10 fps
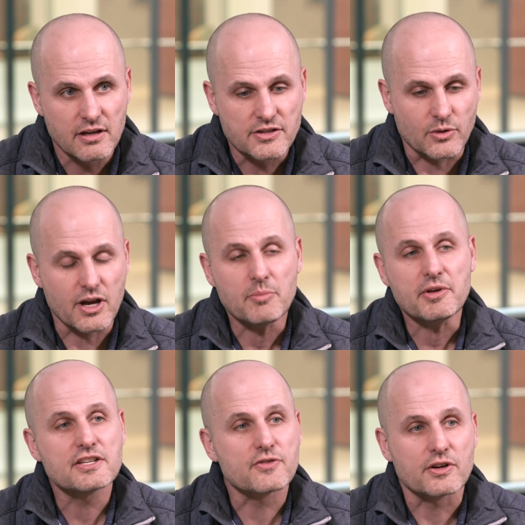So
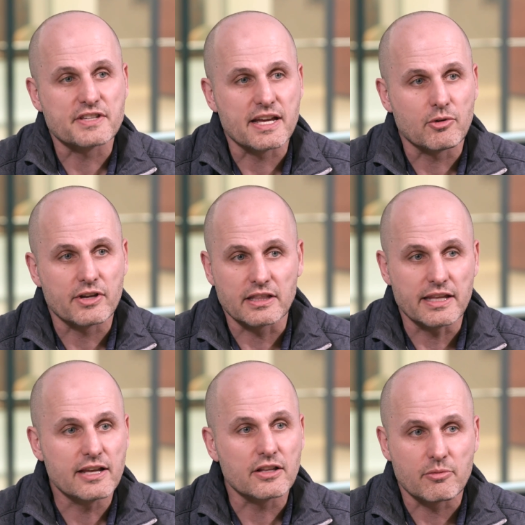companies, for example, can
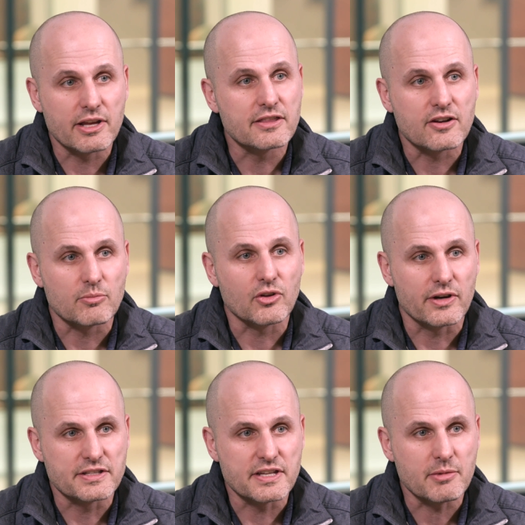legally read their
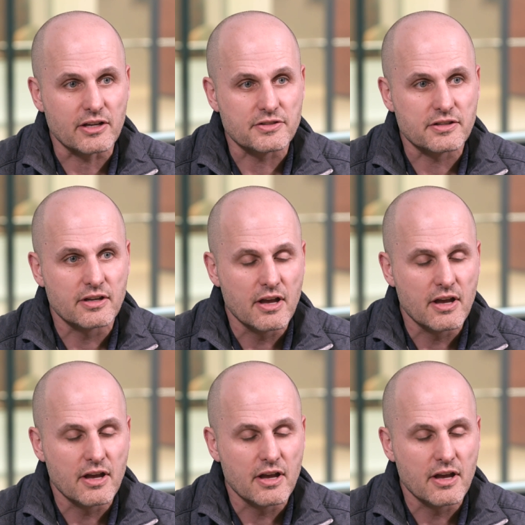employees' emails.